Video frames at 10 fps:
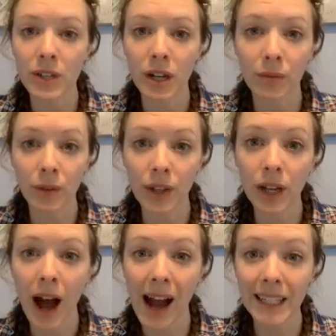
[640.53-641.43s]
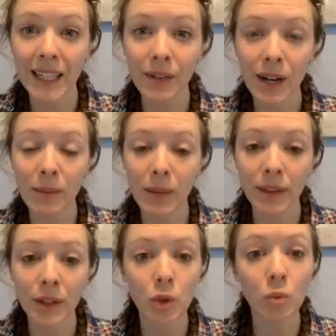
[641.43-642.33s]
that I really highly recommend
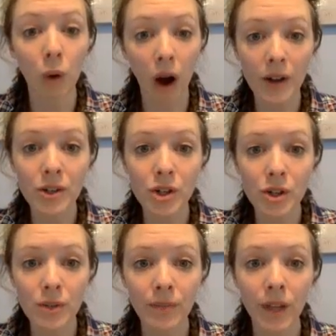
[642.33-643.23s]
that you watch.